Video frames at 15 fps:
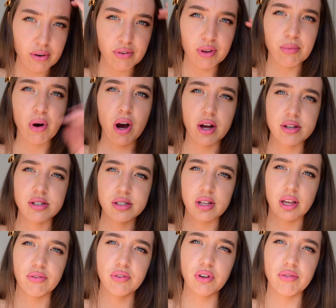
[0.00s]
Over the past
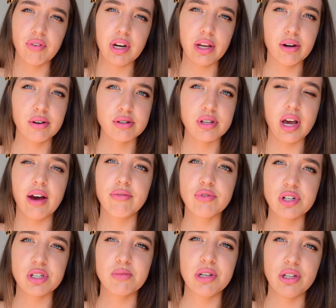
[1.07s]
like few videos, I've
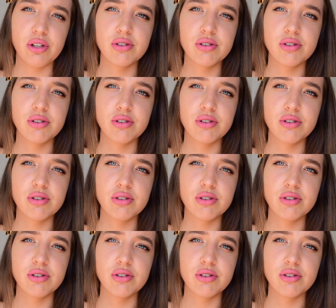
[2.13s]
just been